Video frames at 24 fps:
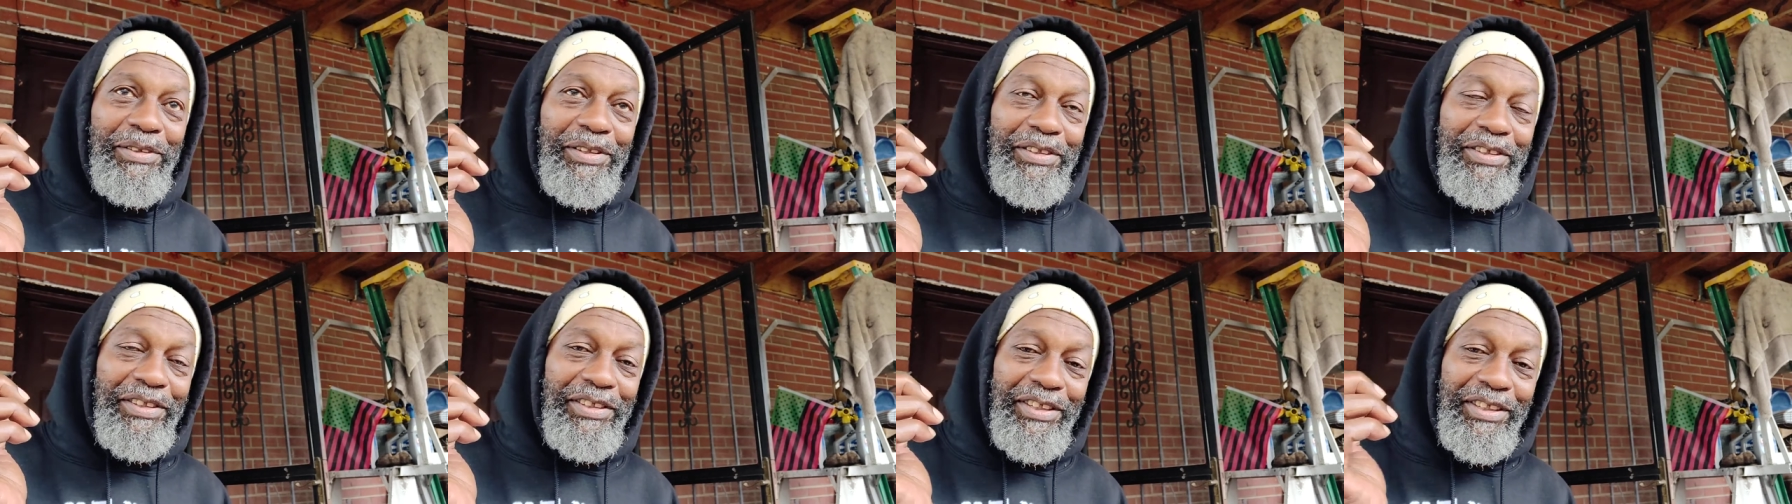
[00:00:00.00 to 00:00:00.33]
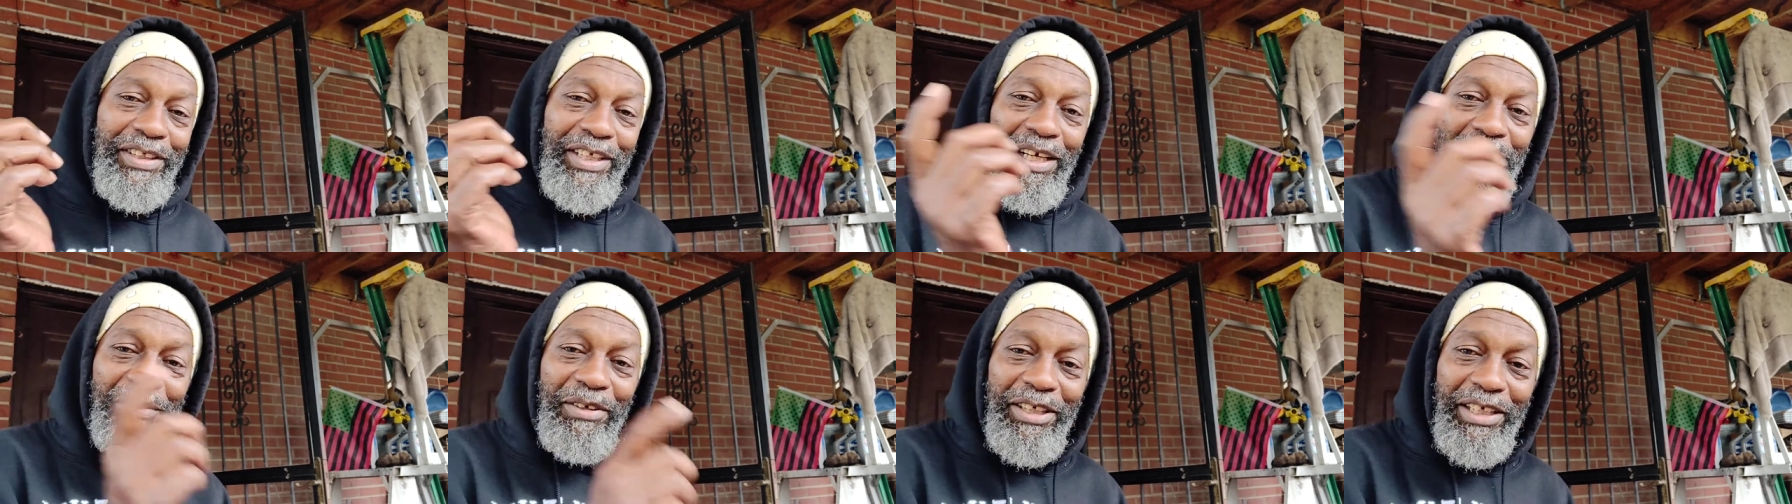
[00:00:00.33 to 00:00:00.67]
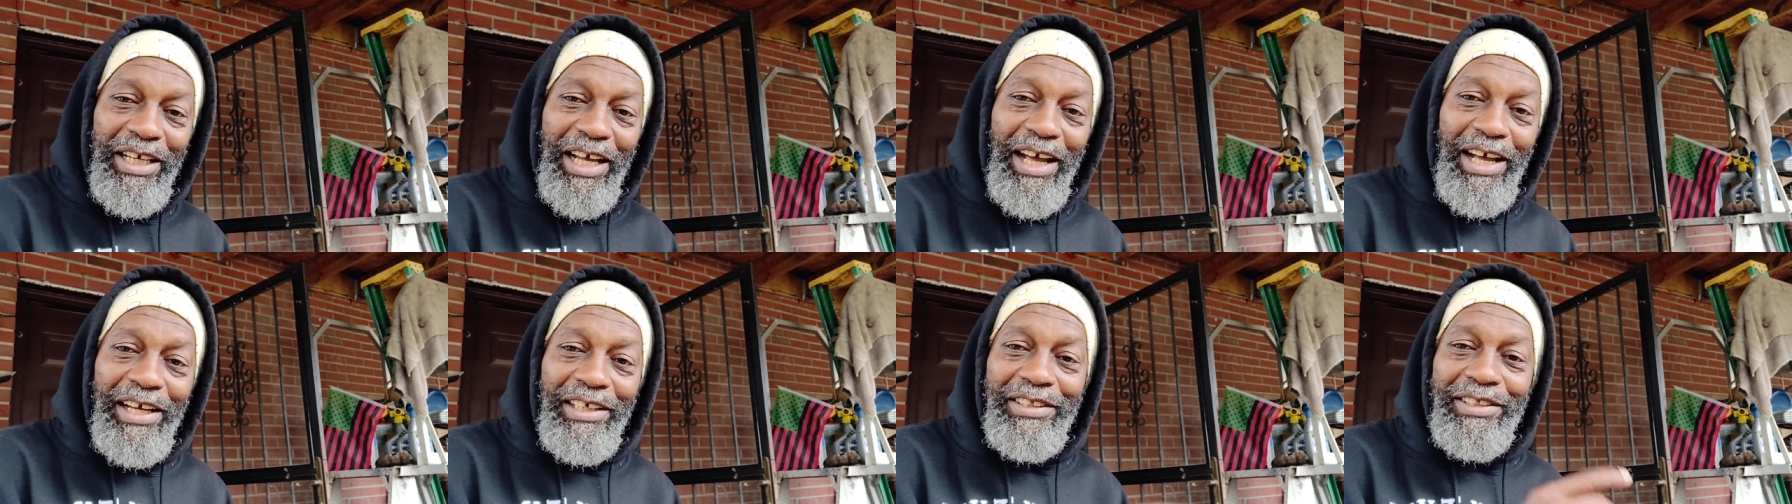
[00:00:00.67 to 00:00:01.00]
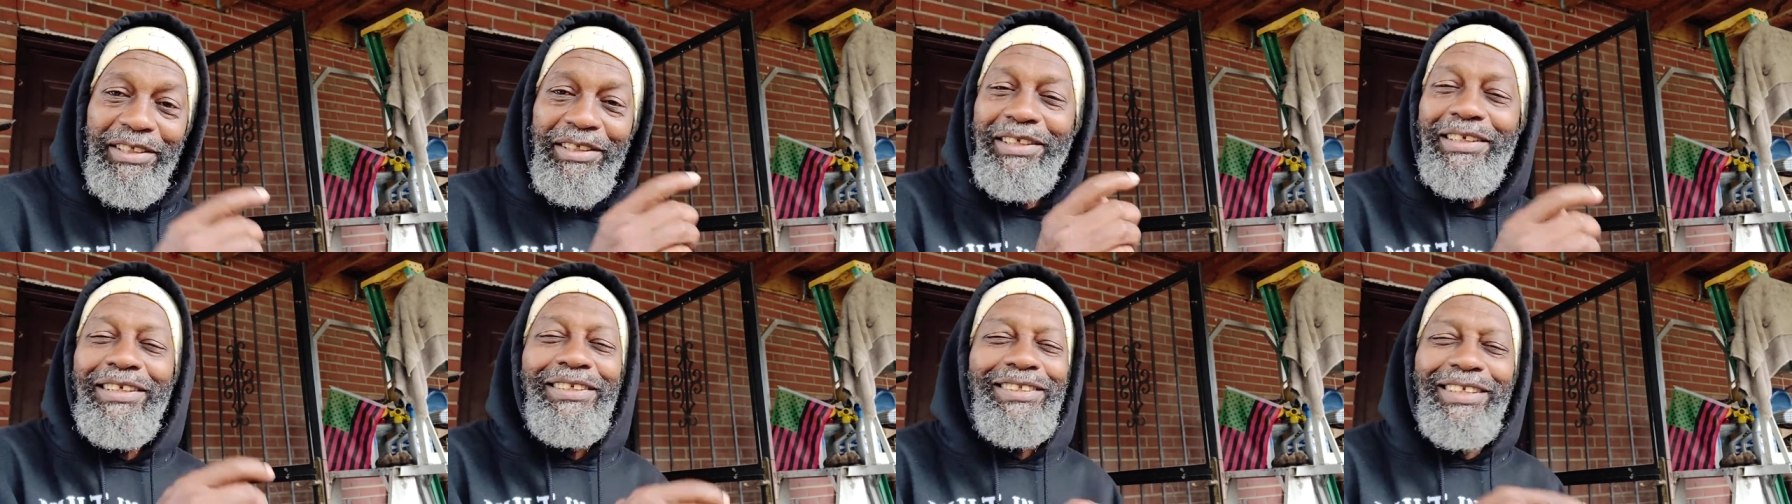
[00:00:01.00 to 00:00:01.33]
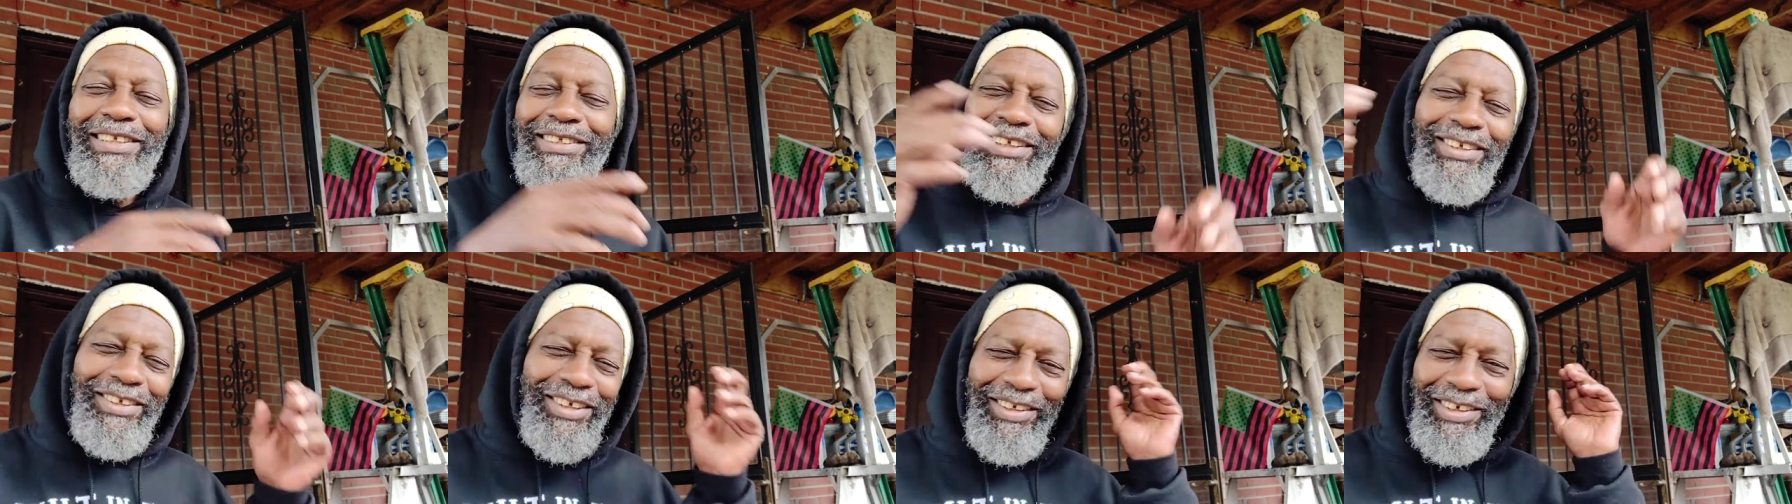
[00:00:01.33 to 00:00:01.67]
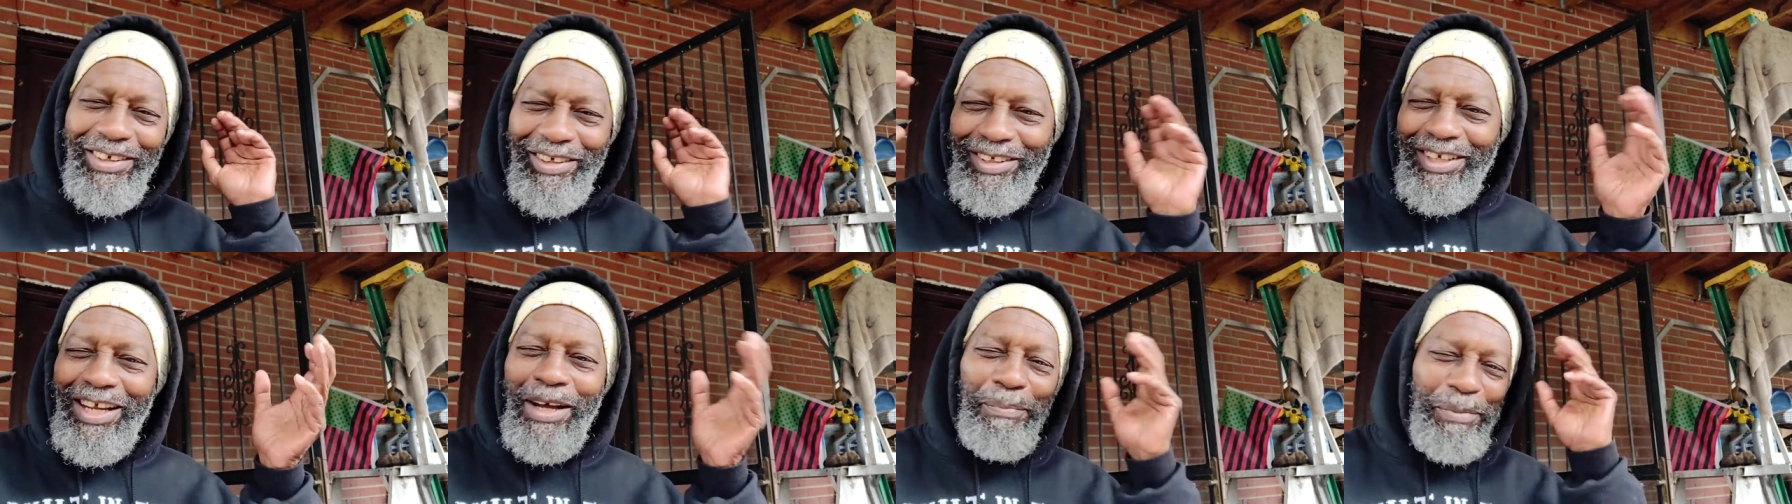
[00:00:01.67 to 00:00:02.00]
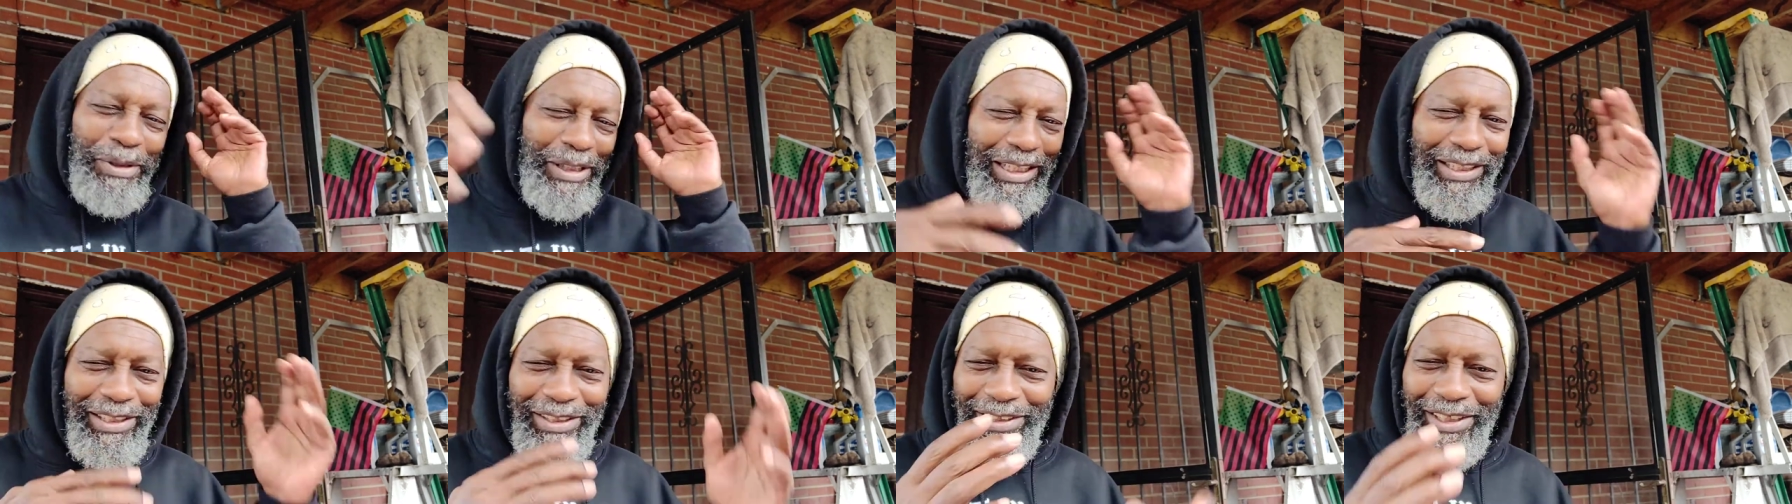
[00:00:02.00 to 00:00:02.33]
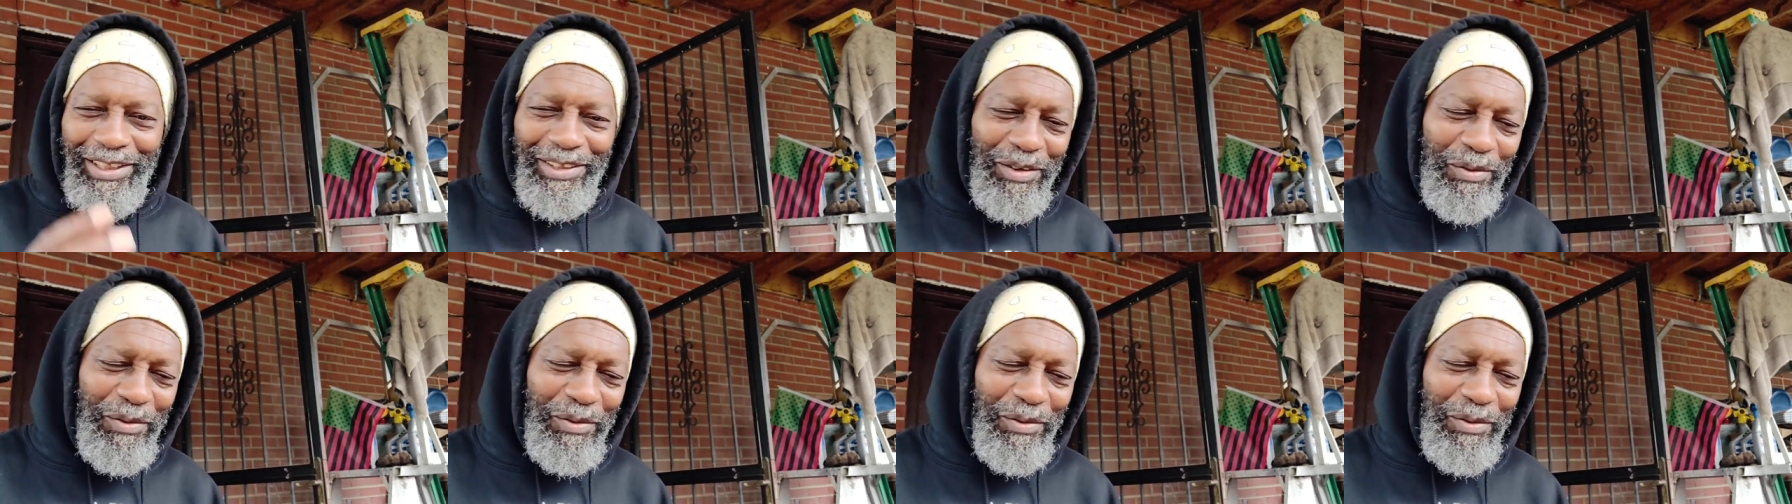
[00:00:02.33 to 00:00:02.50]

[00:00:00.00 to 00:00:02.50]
Sarah Dash. It's just a complicated thing.